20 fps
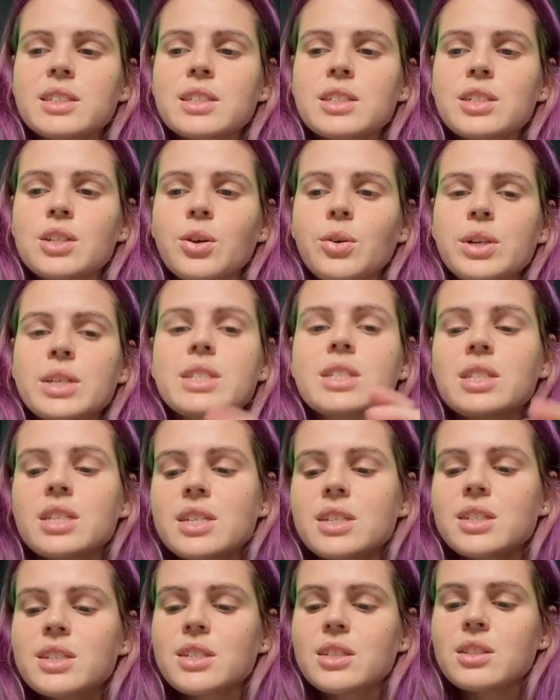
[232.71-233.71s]
you know, is
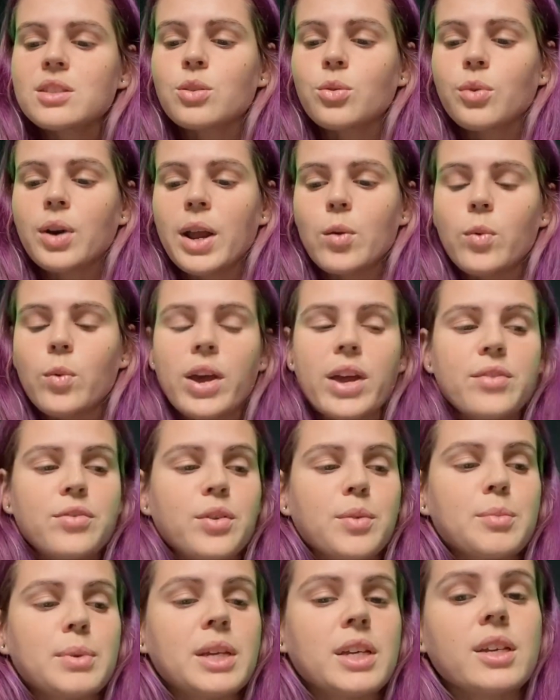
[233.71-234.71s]
this the right way
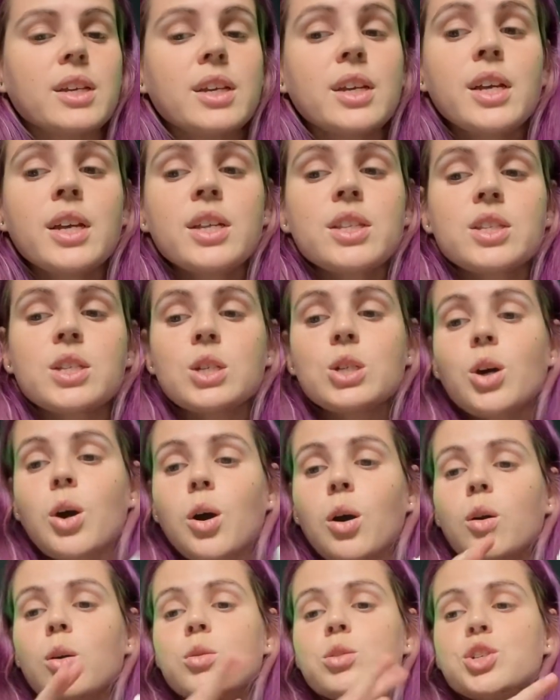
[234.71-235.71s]
for me to go?